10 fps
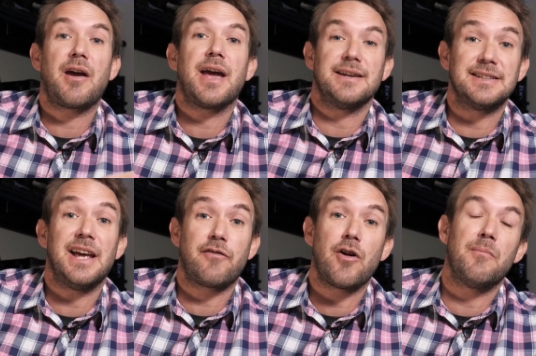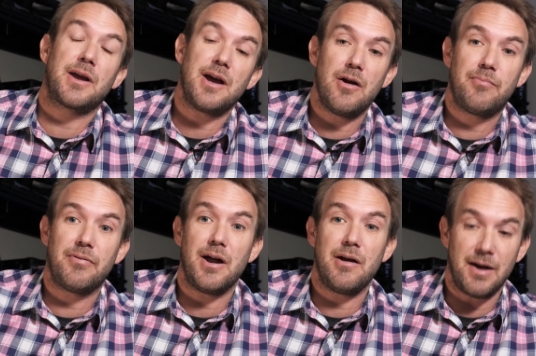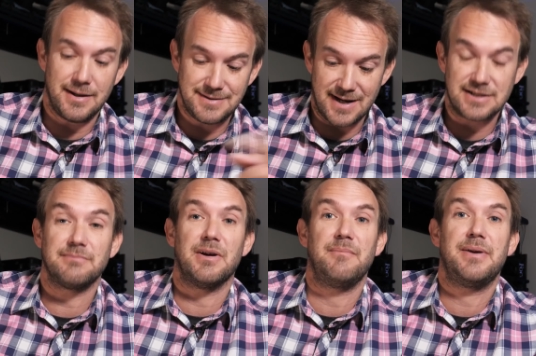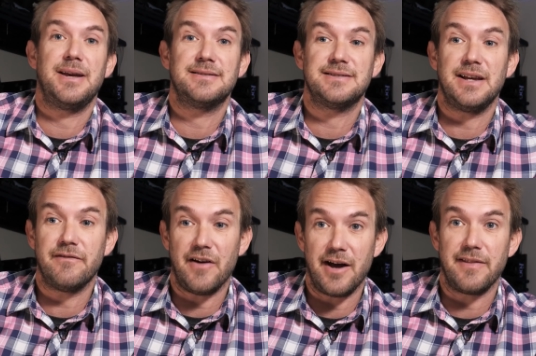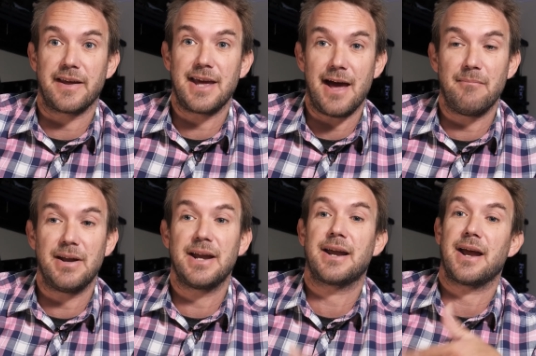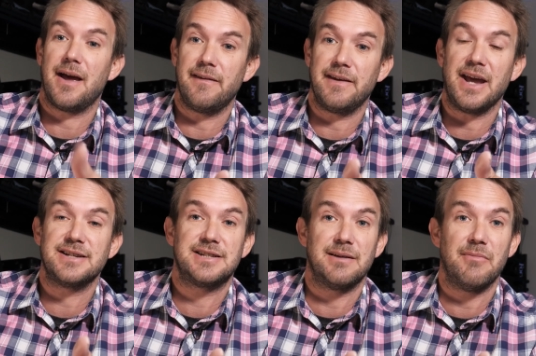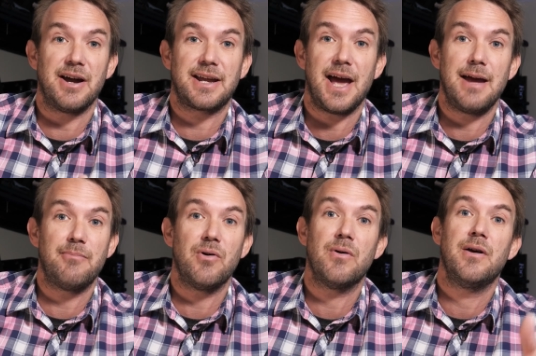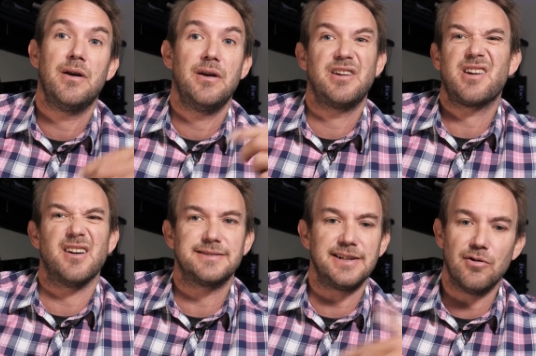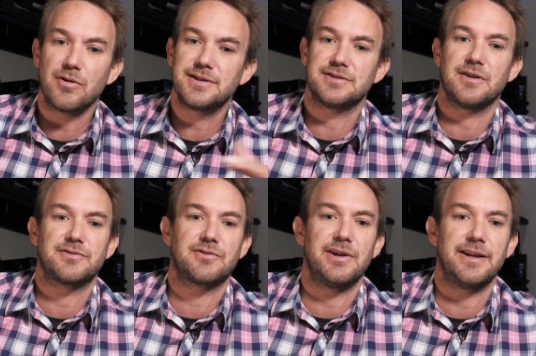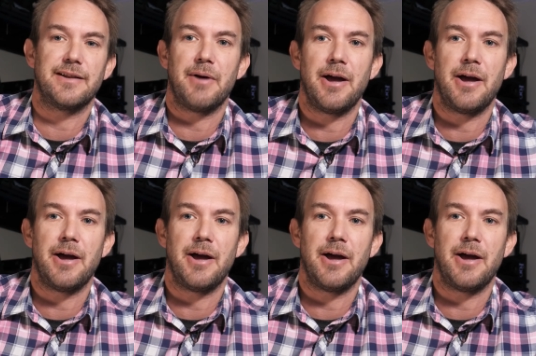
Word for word: Okay, so now I've got my GoPro attached to my PC via the CamLink and the HDMI cable. You can't see it all because it's off screen at the